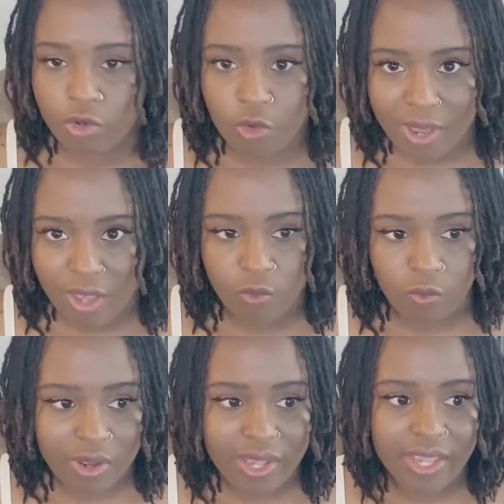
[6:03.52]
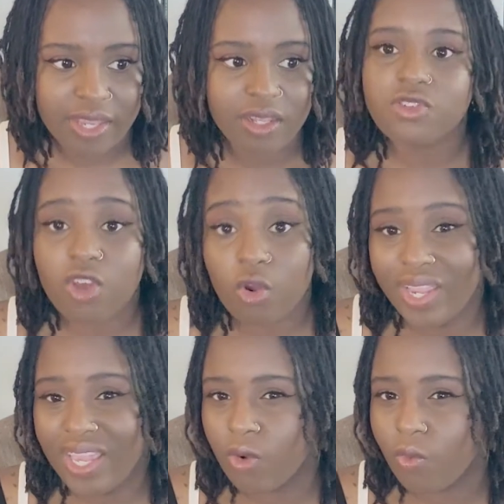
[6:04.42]
no matter what. So
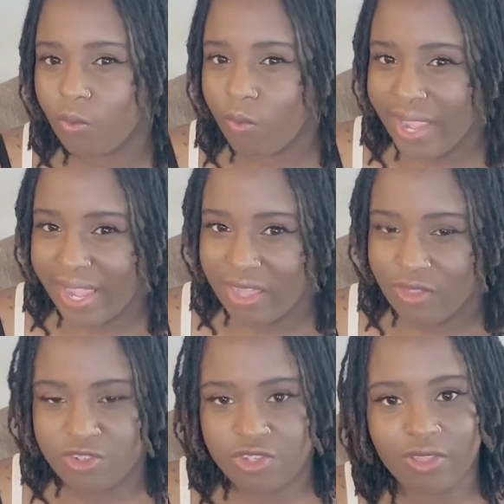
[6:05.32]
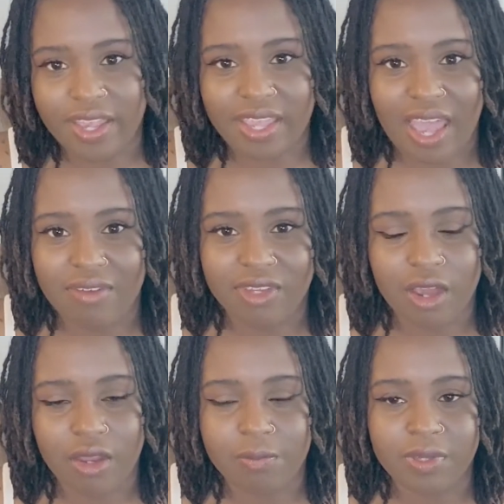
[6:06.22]
in a way, there's still that
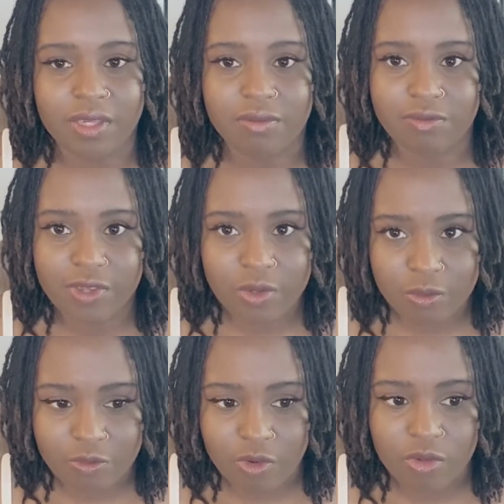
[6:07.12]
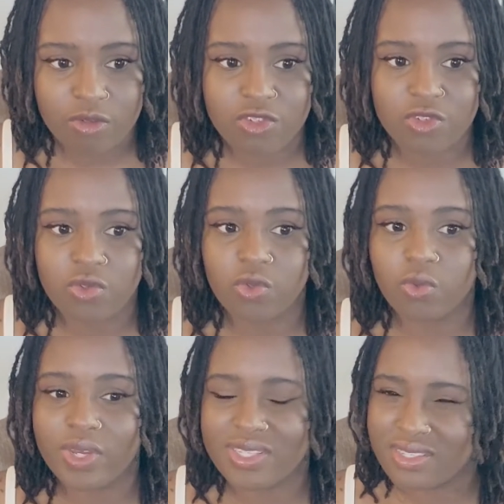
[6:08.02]
caveat of being beautiful
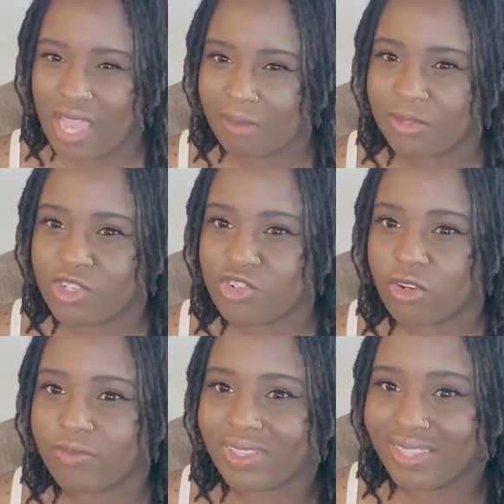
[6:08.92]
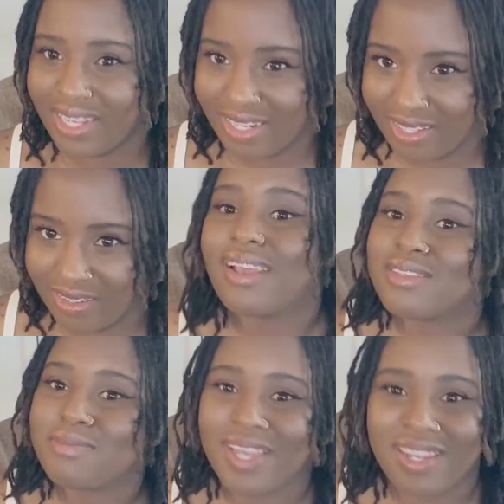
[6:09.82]
to establish your validity. Now,
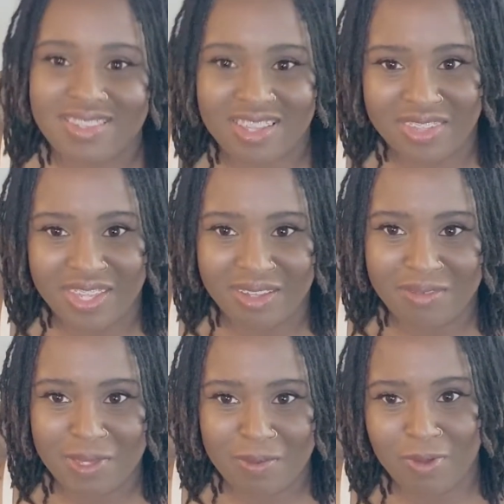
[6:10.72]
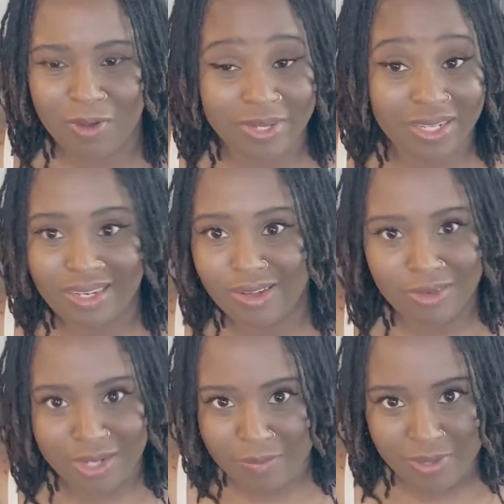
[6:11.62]
to be honest, I think people are being a little
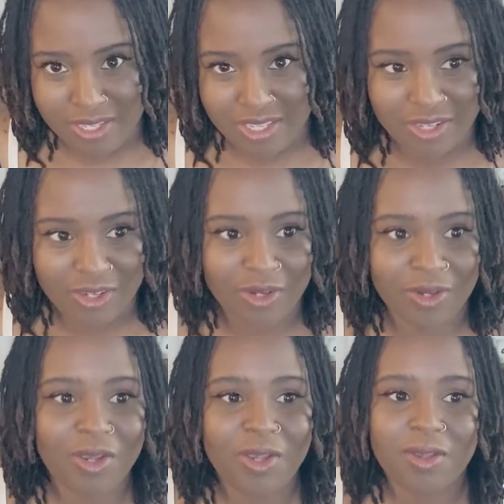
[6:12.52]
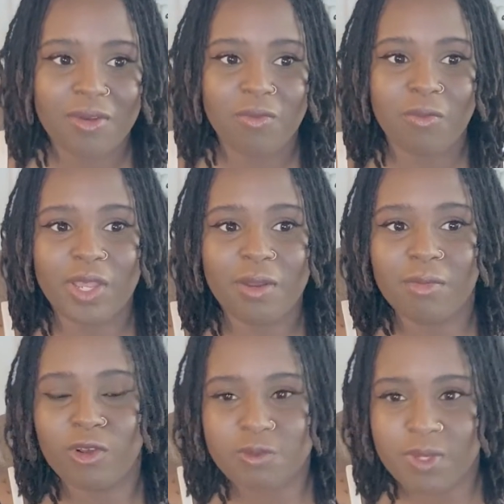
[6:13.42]
nitpicky here. When
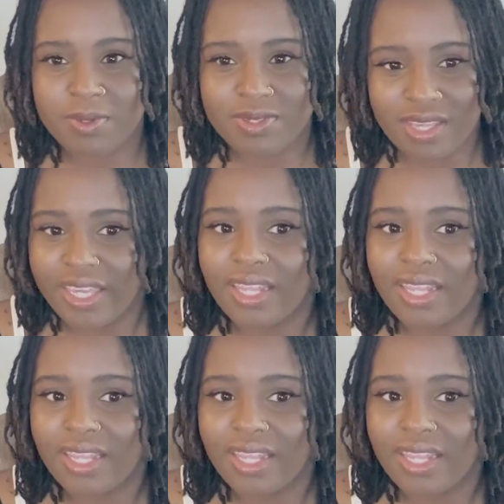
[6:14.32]
most people say